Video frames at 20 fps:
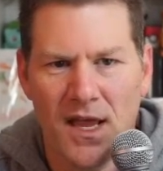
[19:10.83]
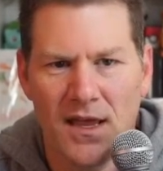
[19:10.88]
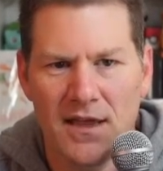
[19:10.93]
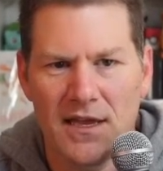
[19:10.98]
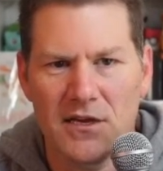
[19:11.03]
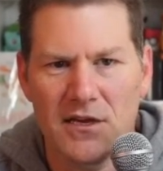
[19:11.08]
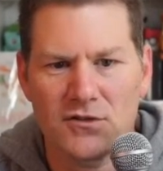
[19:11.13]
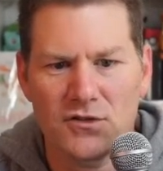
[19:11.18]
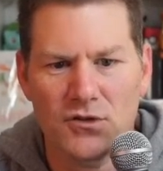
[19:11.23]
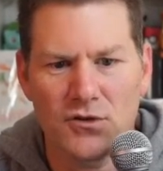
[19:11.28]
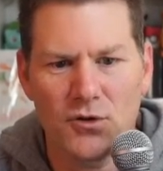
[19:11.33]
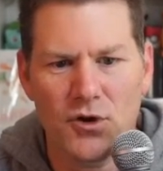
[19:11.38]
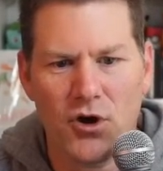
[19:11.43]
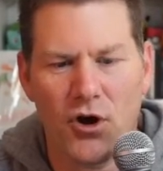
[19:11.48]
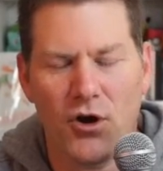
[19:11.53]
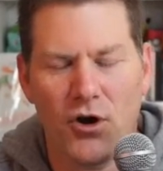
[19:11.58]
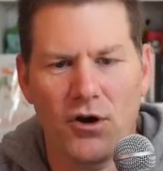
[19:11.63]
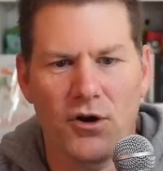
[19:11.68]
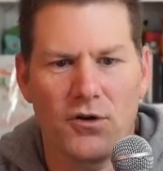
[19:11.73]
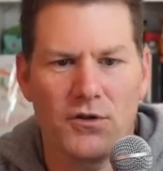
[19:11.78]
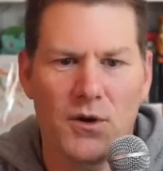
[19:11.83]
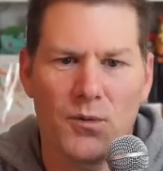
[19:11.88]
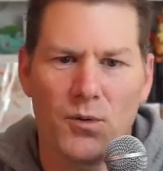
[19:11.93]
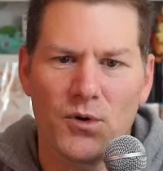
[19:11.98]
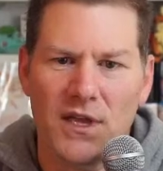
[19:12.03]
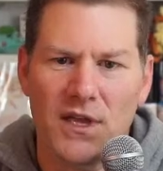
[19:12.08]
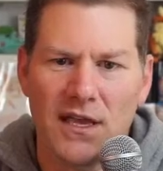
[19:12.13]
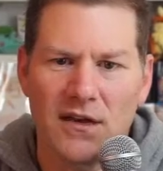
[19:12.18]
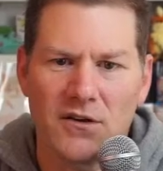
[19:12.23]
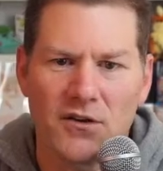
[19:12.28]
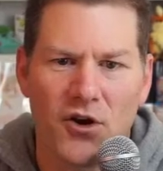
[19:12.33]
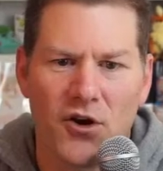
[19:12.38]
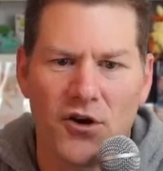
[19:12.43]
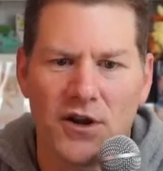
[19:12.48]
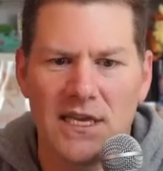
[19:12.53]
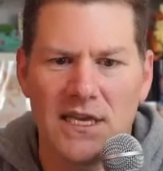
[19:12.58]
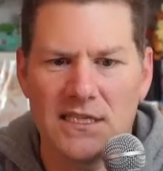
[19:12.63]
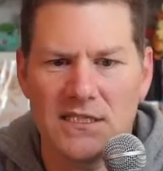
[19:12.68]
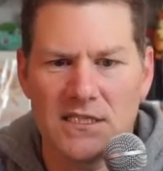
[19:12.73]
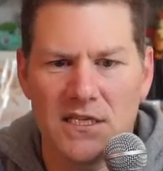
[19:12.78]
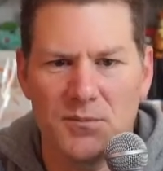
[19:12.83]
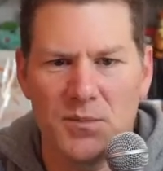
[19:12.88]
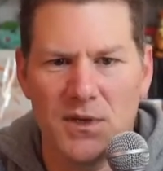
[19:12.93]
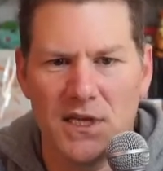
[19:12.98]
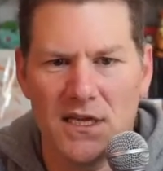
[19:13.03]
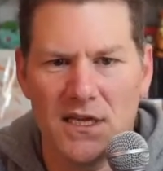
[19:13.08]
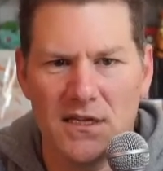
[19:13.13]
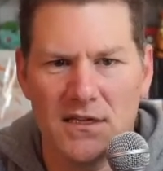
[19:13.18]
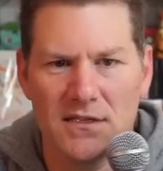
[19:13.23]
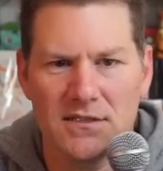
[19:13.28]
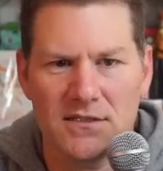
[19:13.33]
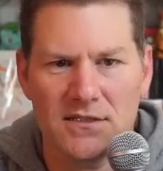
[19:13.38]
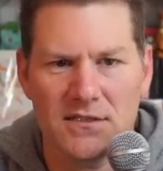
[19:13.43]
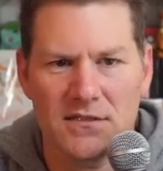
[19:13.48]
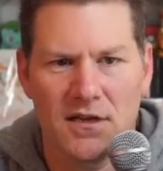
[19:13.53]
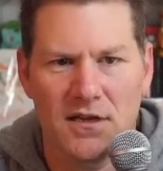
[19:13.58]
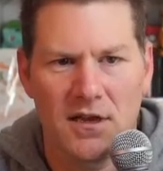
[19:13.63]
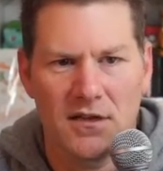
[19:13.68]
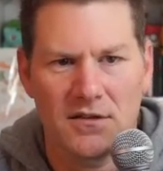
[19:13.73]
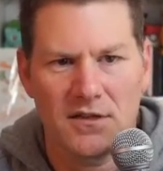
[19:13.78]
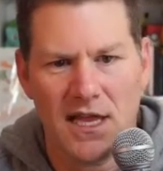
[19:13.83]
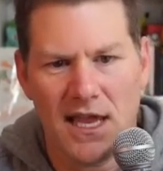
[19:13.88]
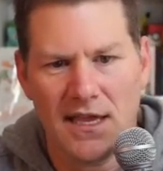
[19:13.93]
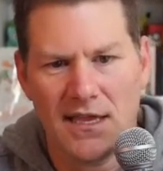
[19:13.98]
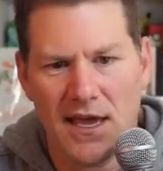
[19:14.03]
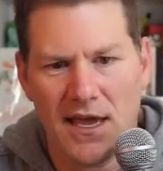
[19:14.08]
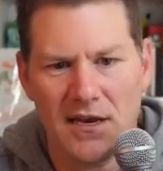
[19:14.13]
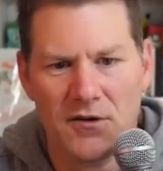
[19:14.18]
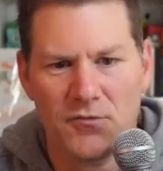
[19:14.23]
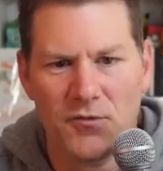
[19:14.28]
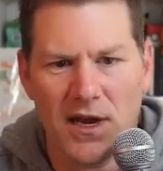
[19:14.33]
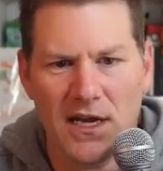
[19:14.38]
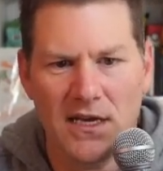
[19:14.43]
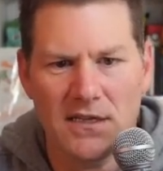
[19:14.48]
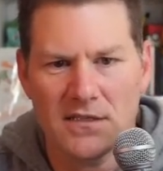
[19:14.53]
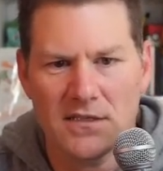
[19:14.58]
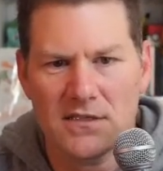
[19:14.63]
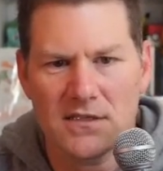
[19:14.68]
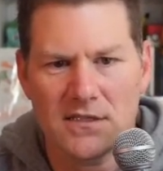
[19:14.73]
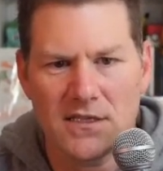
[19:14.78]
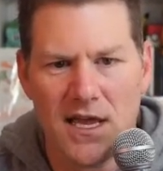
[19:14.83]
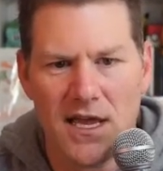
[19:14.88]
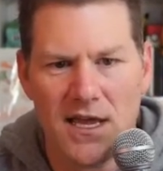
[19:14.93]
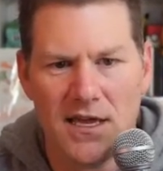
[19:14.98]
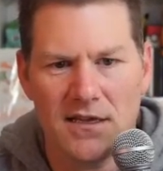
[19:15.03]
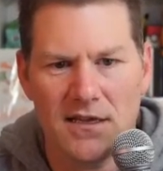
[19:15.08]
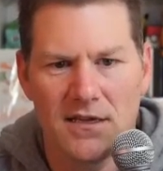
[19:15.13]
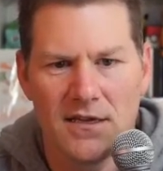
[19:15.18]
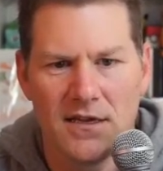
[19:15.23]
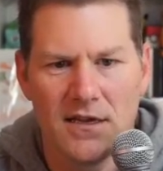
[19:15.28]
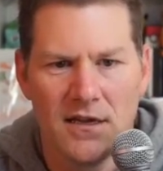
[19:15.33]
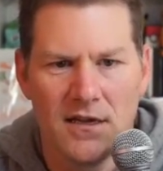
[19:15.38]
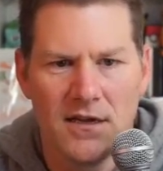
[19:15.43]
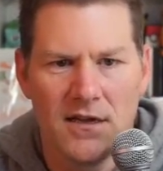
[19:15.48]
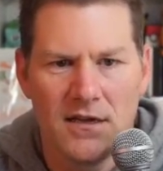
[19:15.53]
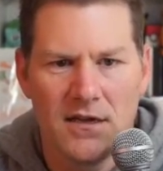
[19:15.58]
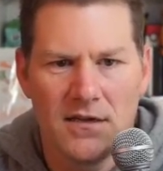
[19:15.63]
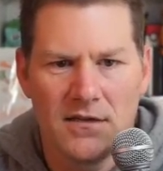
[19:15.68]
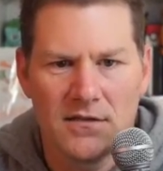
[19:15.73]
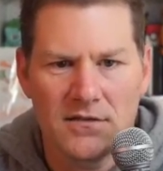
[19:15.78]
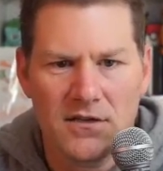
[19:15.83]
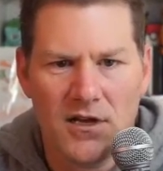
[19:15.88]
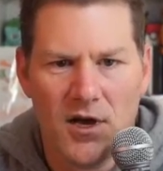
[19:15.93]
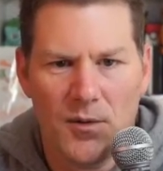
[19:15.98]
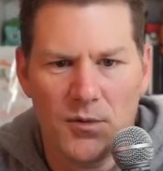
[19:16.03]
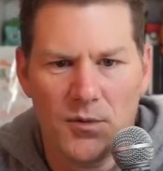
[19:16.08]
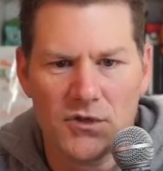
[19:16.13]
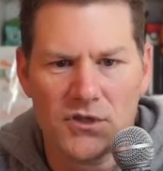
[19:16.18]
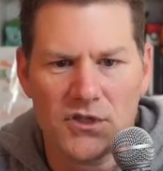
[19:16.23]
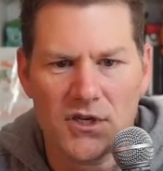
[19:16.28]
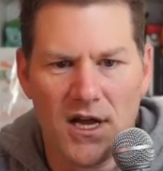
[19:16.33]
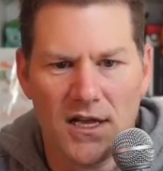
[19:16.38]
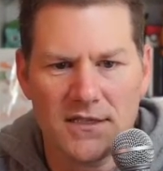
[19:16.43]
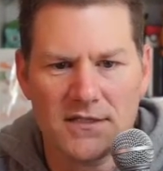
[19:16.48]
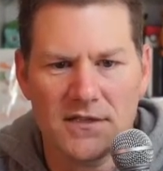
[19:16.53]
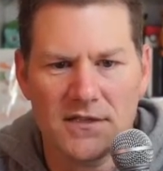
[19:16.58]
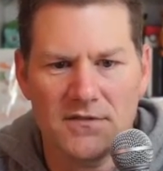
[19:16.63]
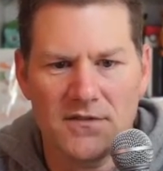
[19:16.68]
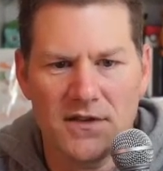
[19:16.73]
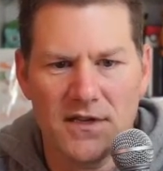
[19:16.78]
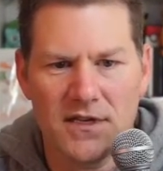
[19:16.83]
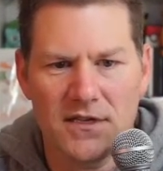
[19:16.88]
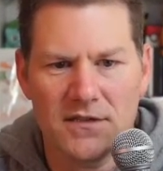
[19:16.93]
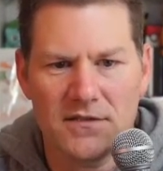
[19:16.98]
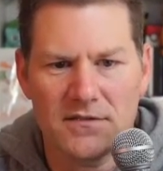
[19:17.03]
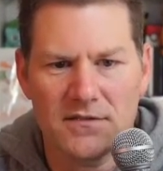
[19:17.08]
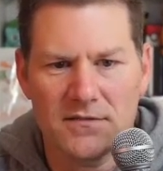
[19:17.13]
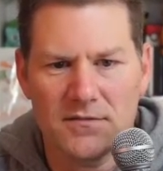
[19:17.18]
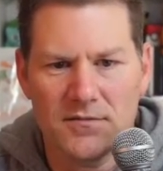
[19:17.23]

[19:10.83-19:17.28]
Here's a Lucario that we'll get in our ETBs. They get it right in the set. A couple shots of it.